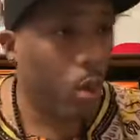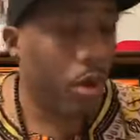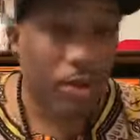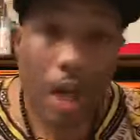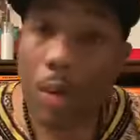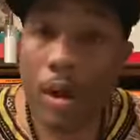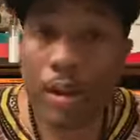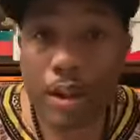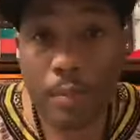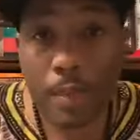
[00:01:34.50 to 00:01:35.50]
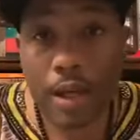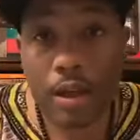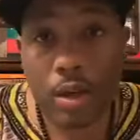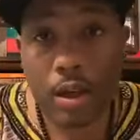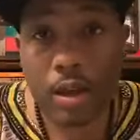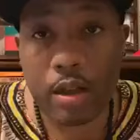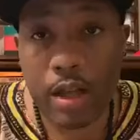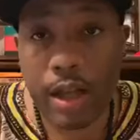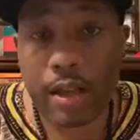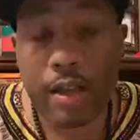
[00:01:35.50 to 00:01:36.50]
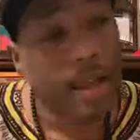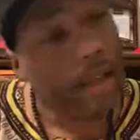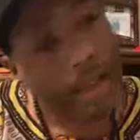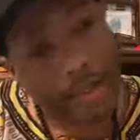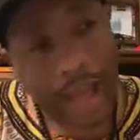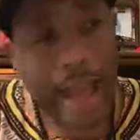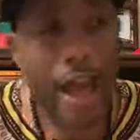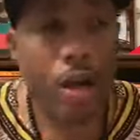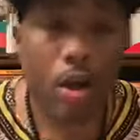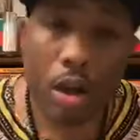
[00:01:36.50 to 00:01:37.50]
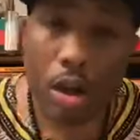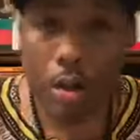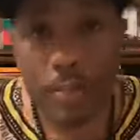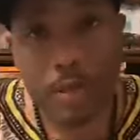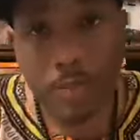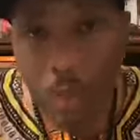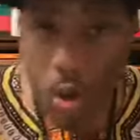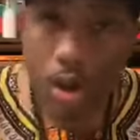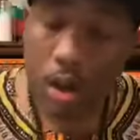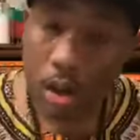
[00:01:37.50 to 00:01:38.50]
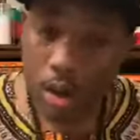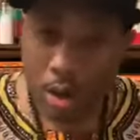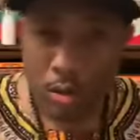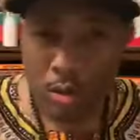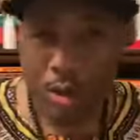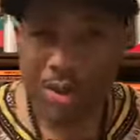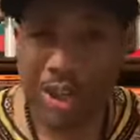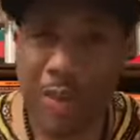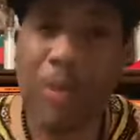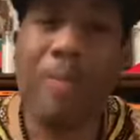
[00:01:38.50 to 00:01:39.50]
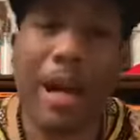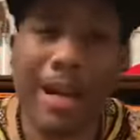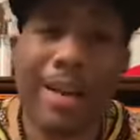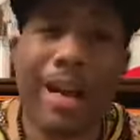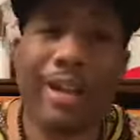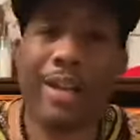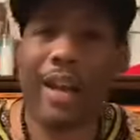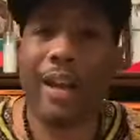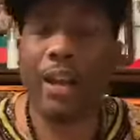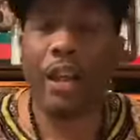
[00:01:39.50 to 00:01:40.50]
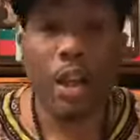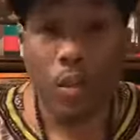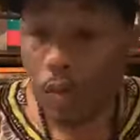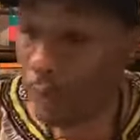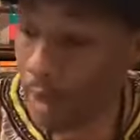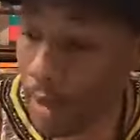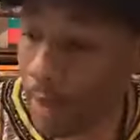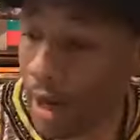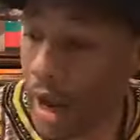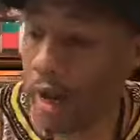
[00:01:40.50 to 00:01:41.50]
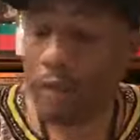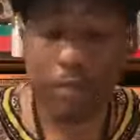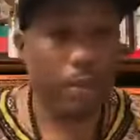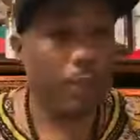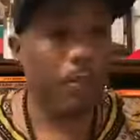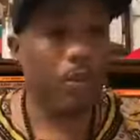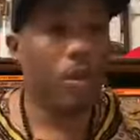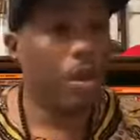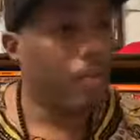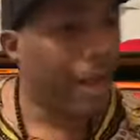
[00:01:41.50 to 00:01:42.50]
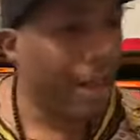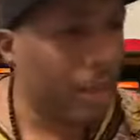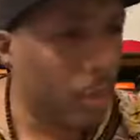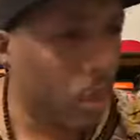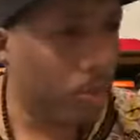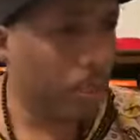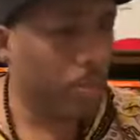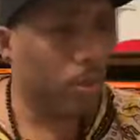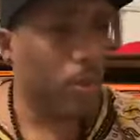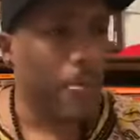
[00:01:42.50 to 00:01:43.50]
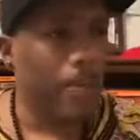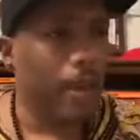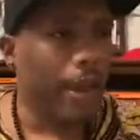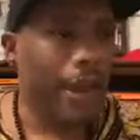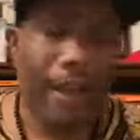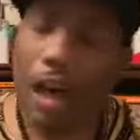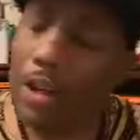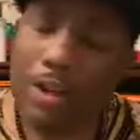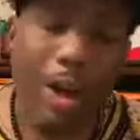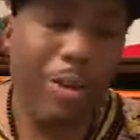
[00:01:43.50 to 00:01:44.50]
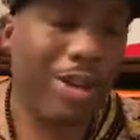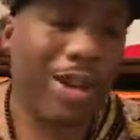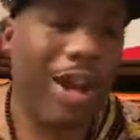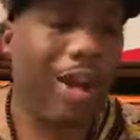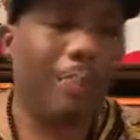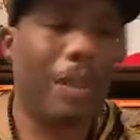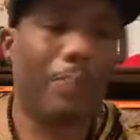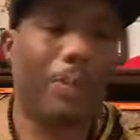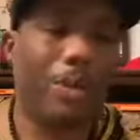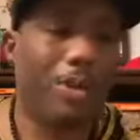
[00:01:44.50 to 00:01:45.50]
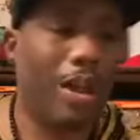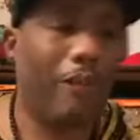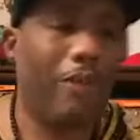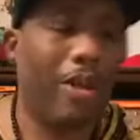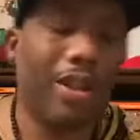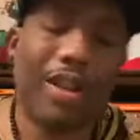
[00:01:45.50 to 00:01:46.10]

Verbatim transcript: So I wanted to come back on here today and to add on a little bit more, you know what I'm saying, with my solidarity, with my Biafran people, my Igbo people, and, uh, you know, just all the people who suffered